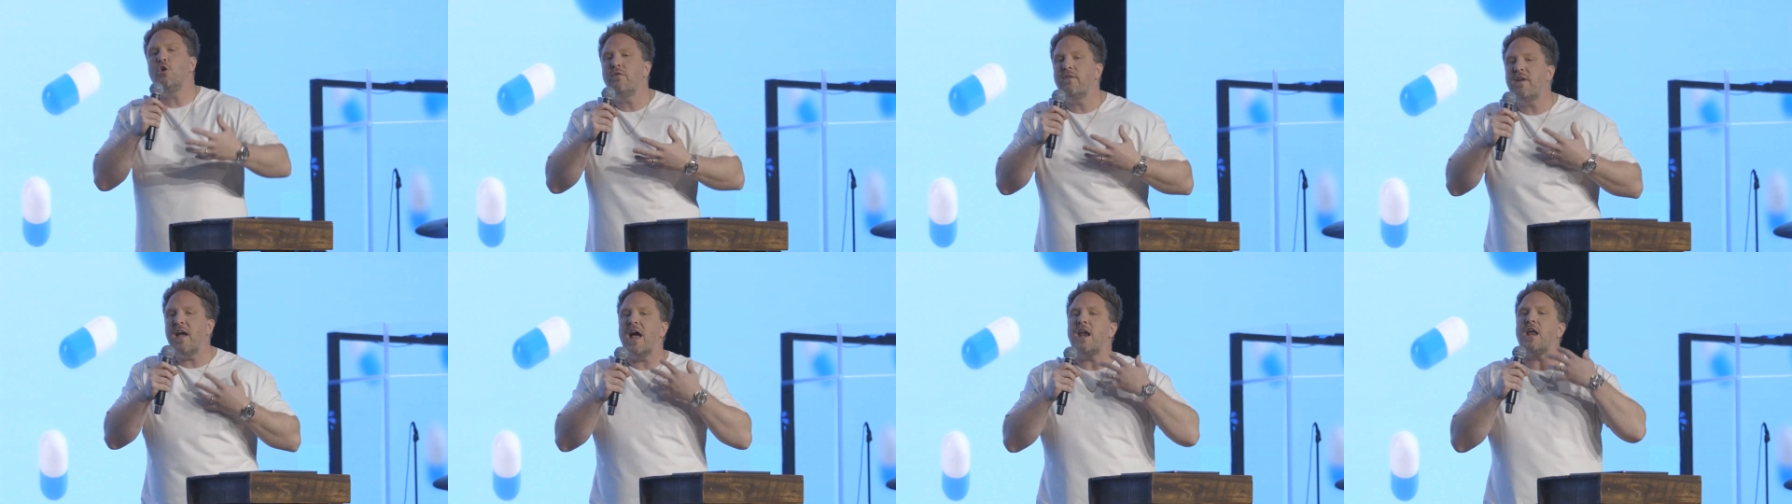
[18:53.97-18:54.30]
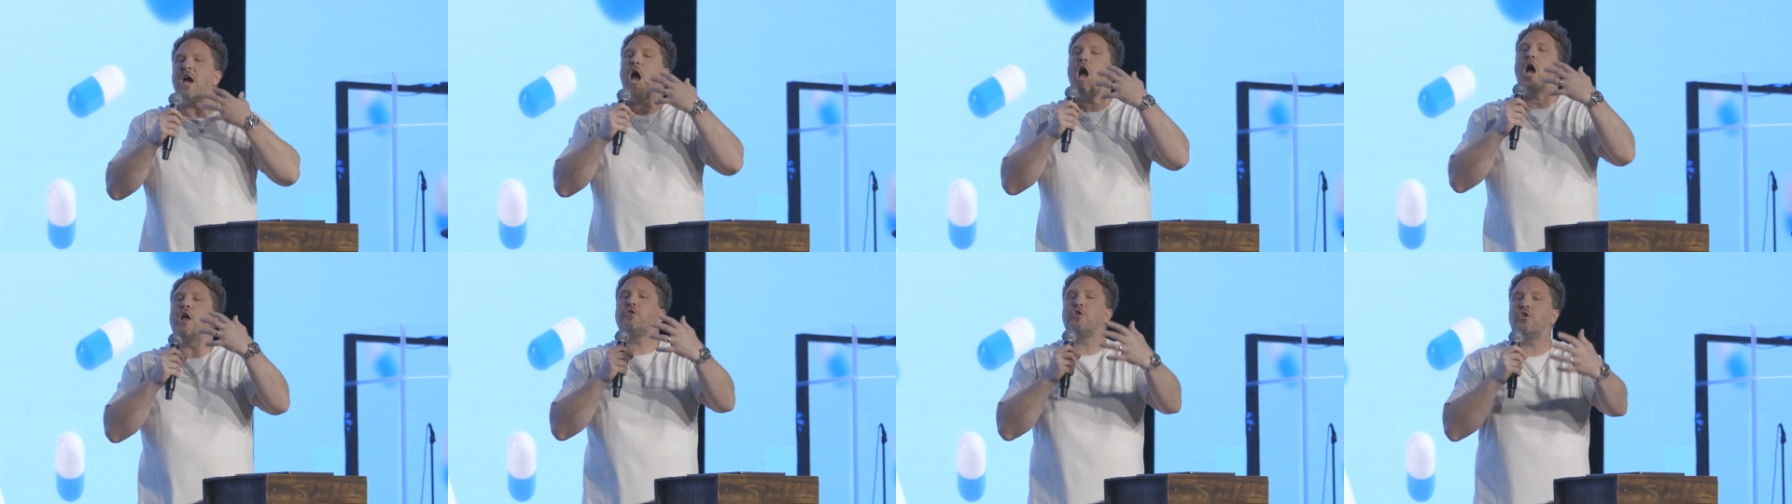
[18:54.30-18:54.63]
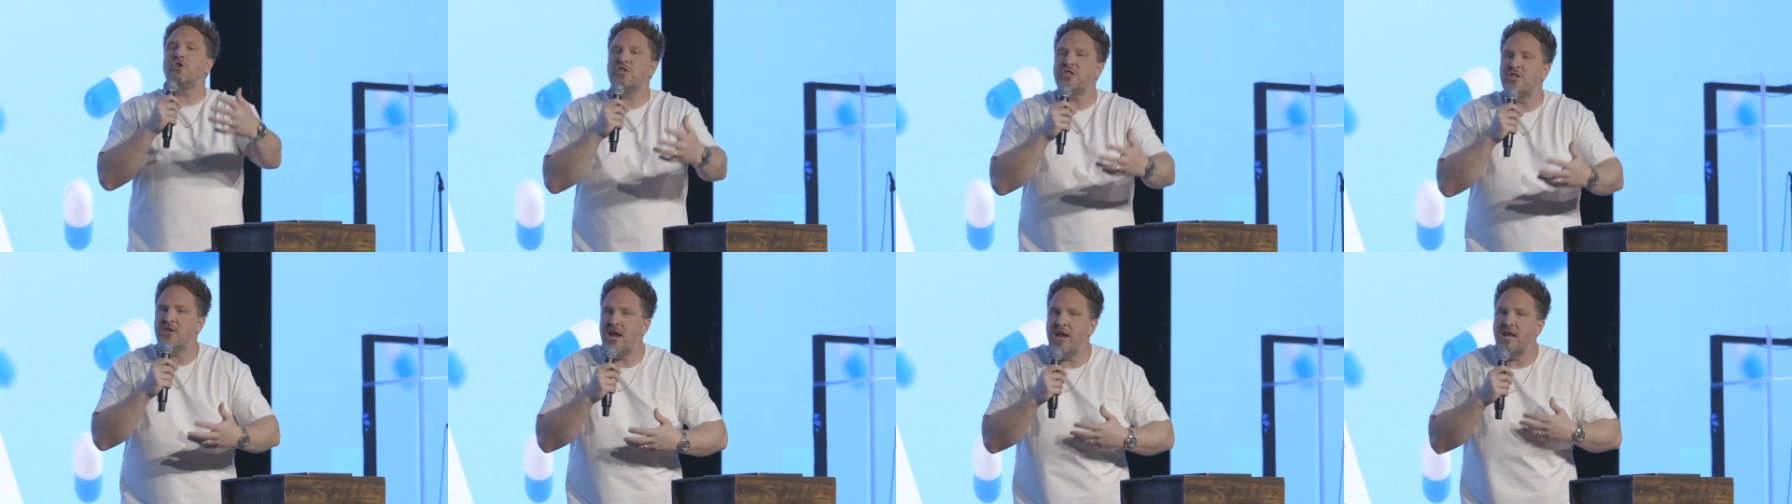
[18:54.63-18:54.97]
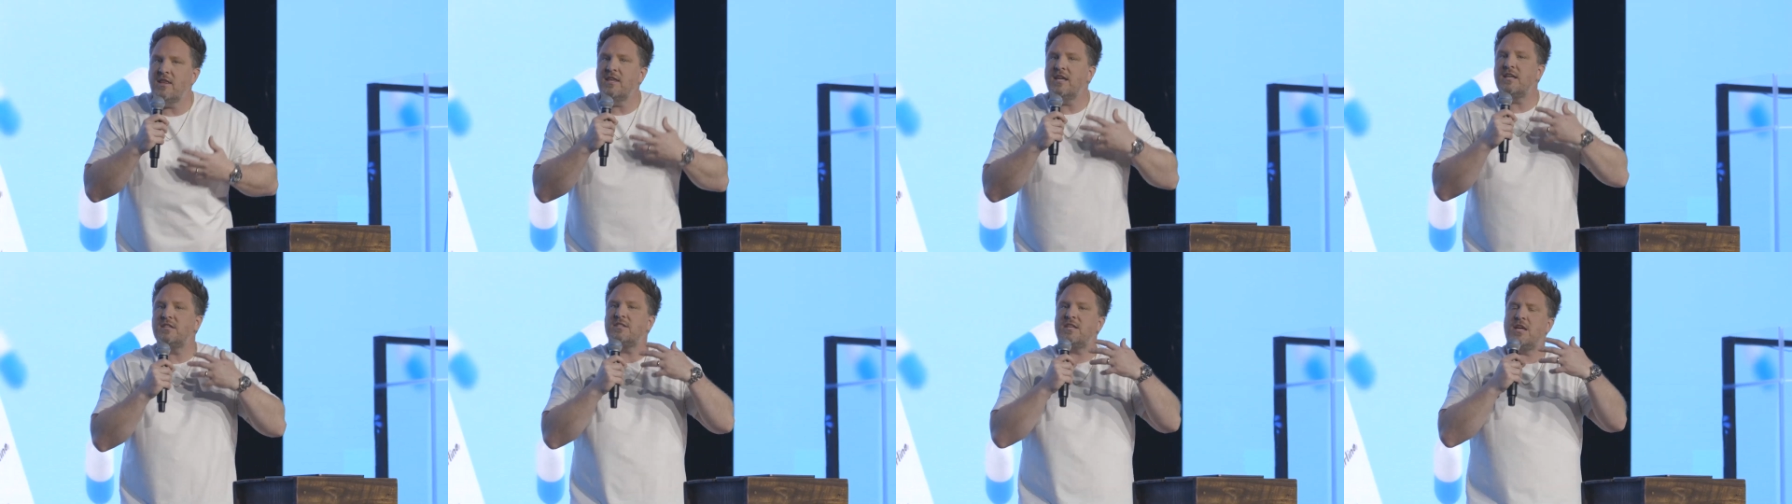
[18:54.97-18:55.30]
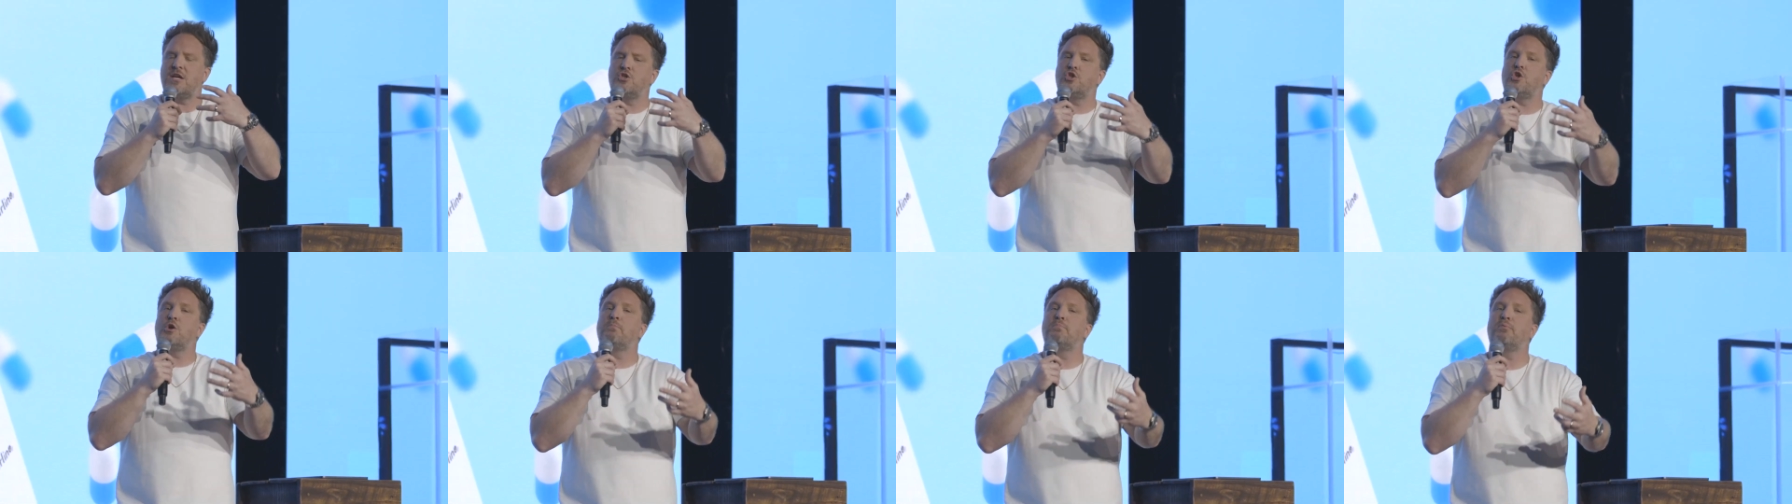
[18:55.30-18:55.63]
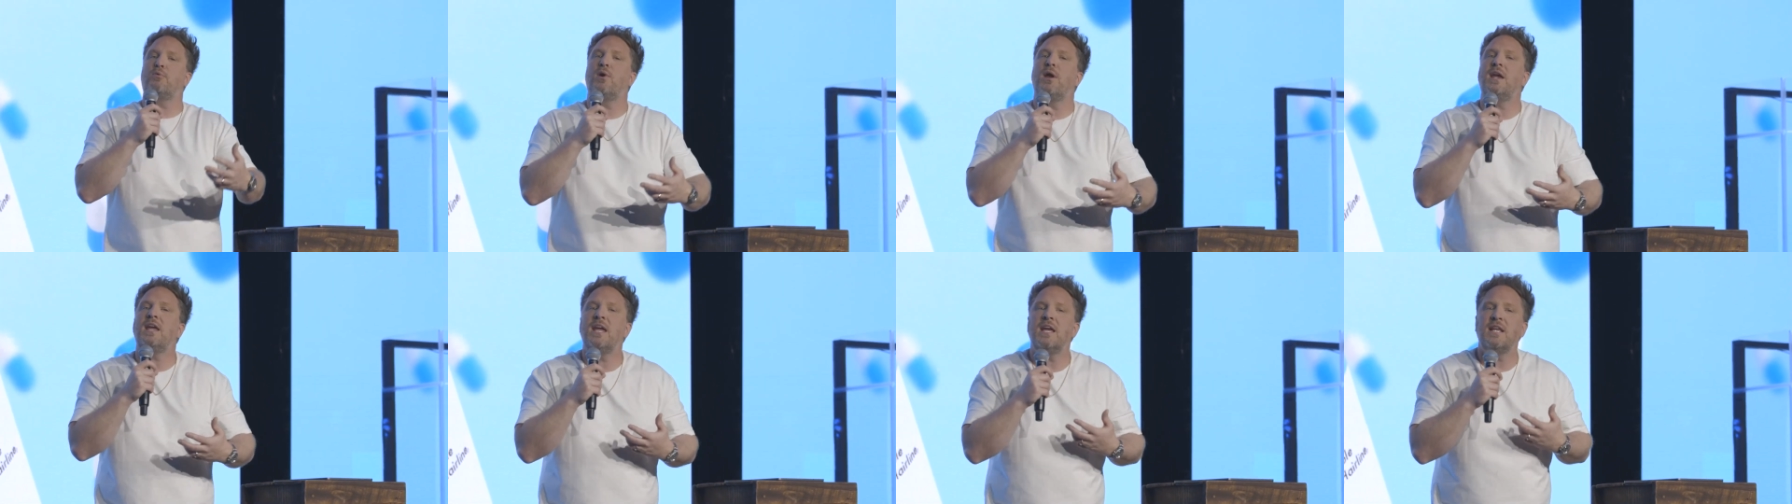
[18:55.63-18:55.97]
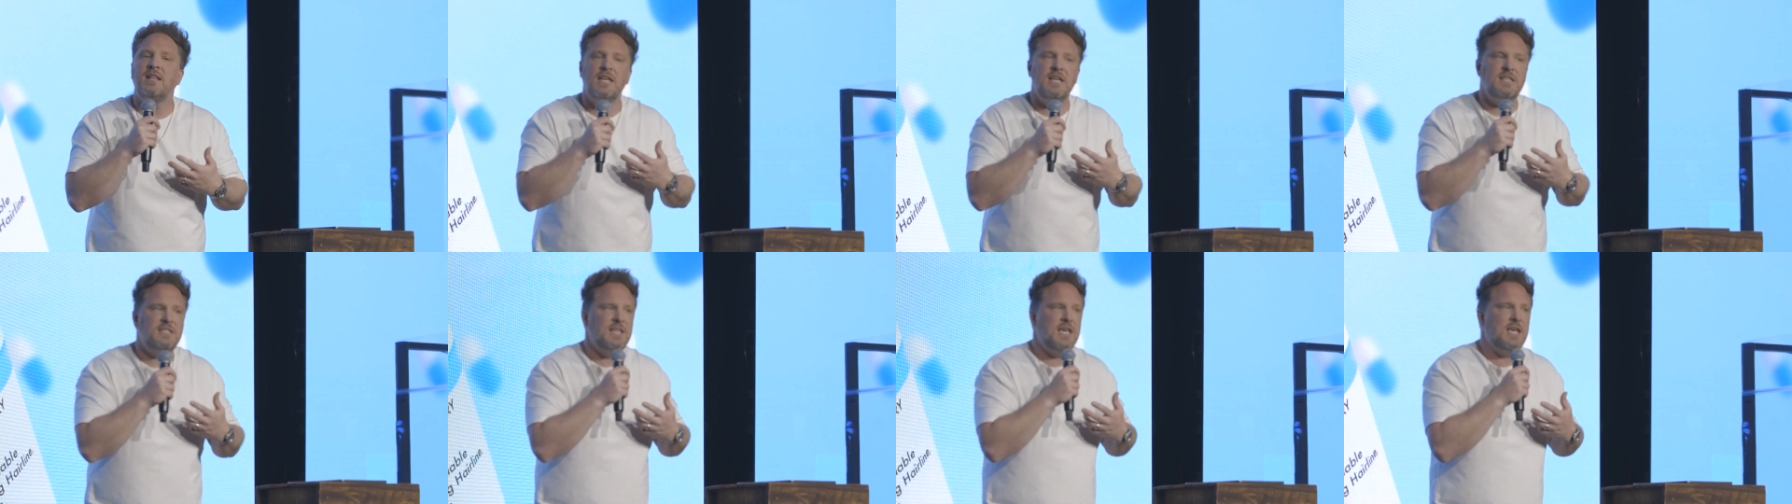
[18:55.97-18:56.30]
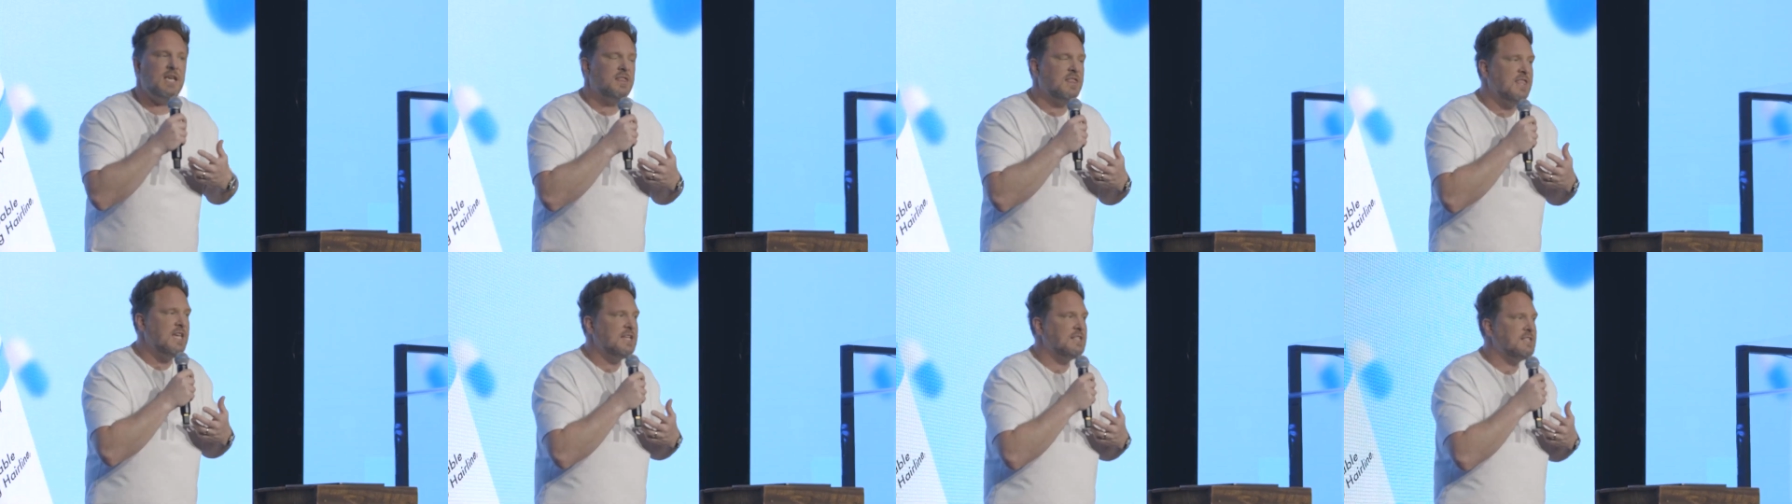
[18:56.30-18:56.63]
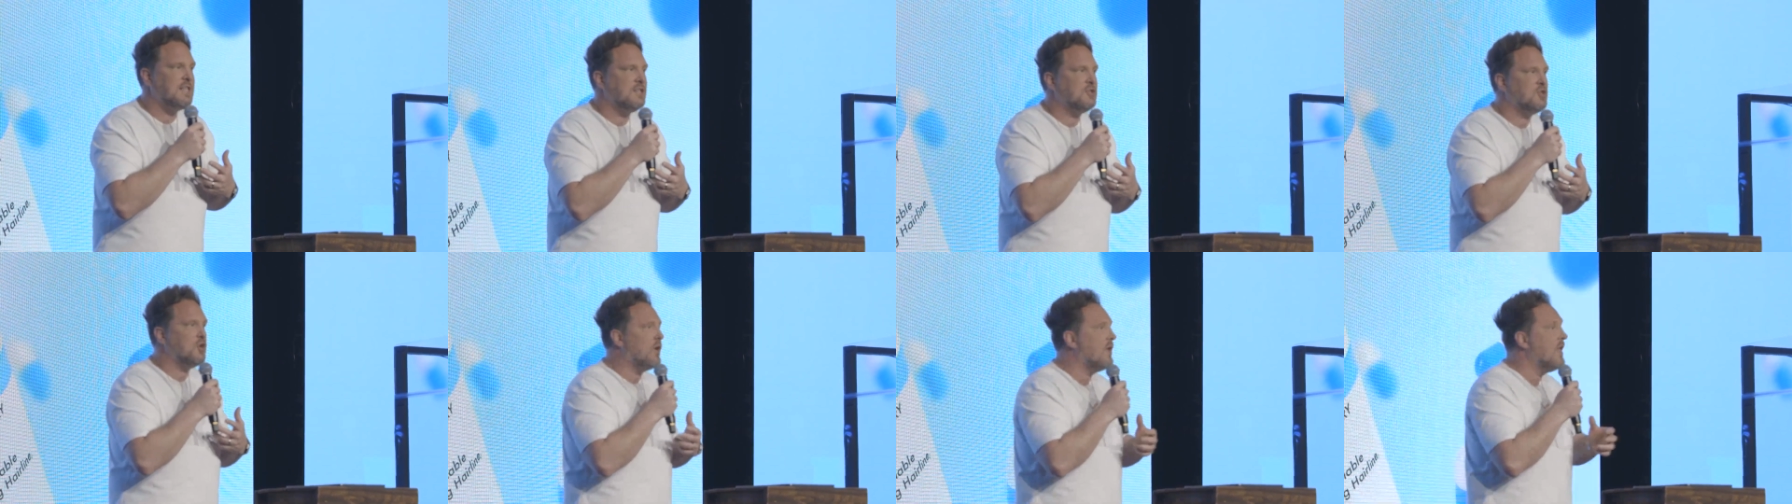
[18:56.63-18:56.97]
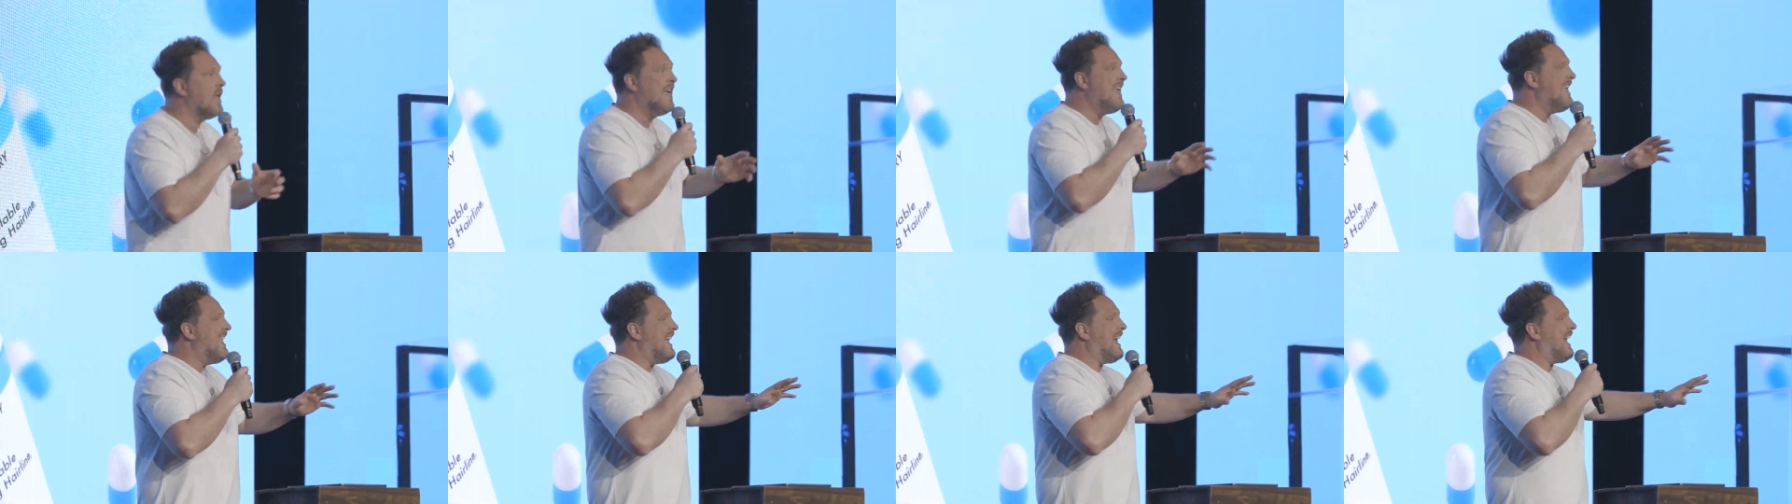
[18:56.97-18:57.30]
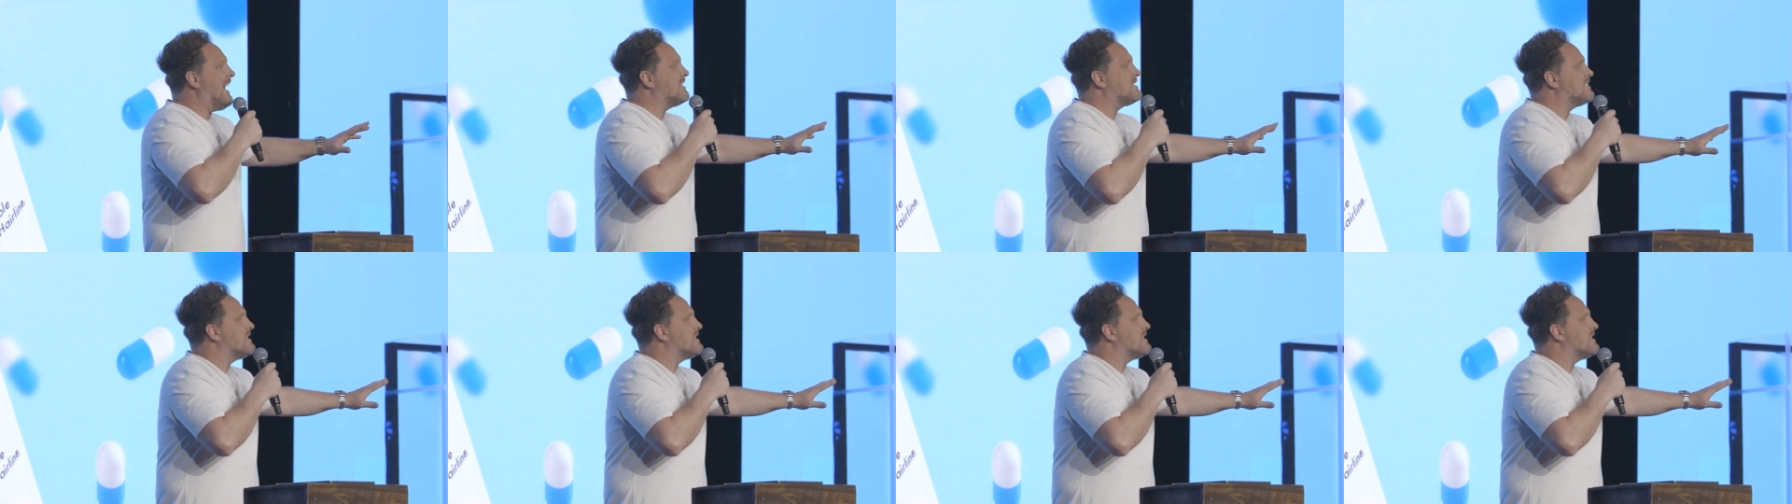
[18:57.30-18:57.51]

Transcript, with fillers: got to understand these things. You're bringing these things into it. It's